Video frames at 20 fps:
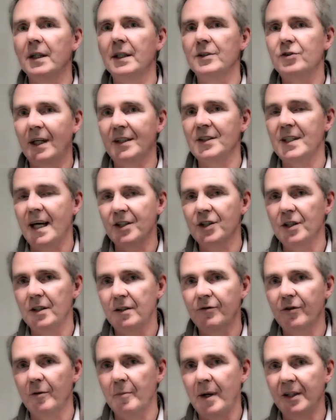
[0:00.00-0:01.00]
transaction
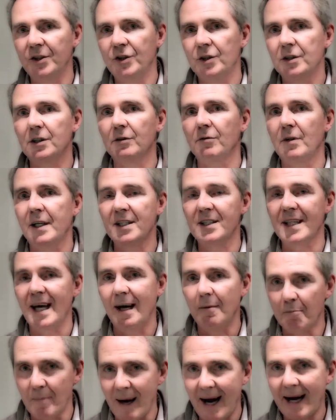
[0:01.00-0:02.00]
information to release that
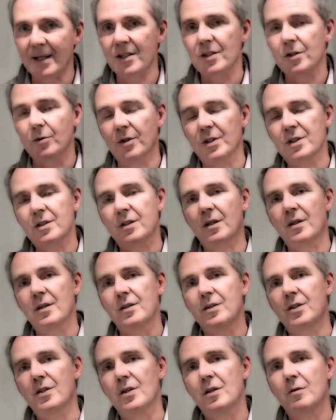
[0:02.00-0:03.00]
back to us, the
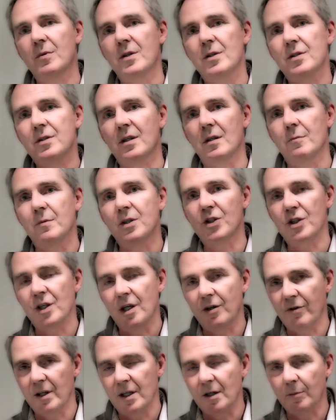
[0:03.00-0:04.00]
consumers, in a
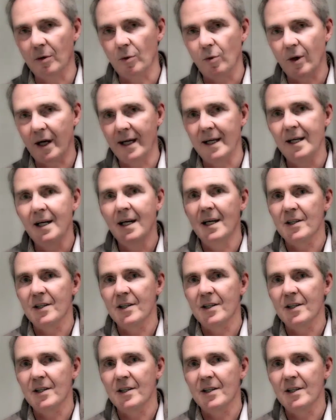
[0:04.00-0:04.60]
machine-readable way.